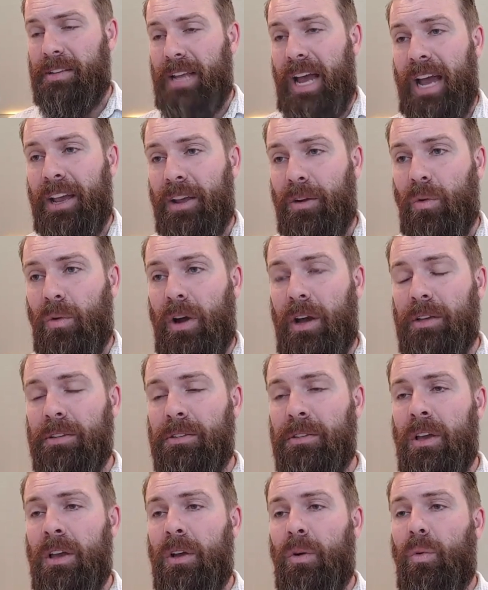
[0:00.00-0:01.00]
diet wise?
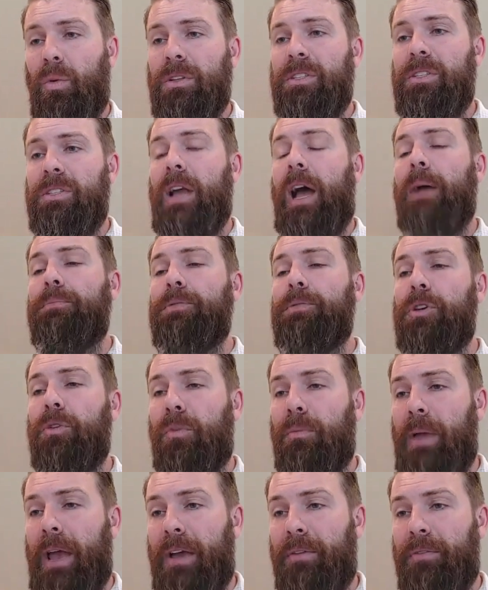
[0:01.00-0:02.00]
What stops you
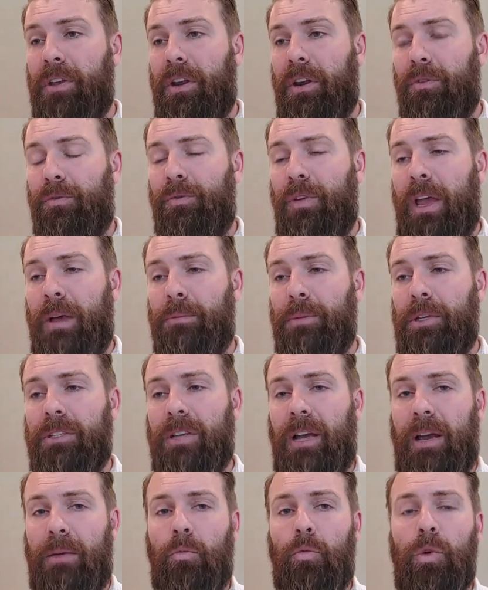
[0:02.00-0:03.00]
from having enough family time?